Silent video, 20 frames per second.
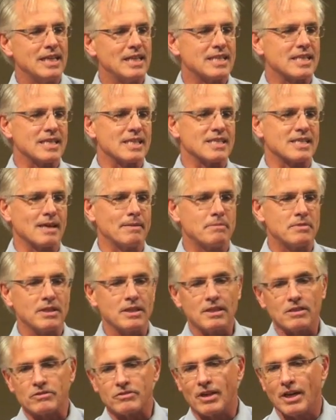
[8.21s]
is
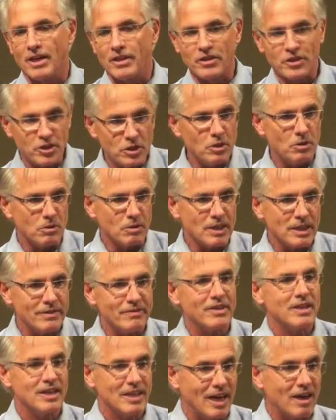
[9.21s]
something rather new,
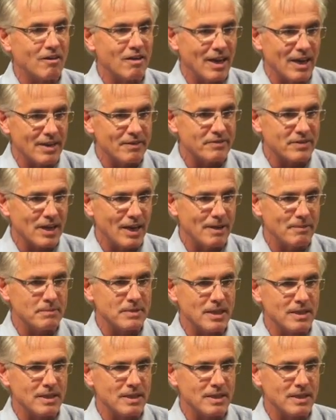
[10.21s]
even in our lifetime.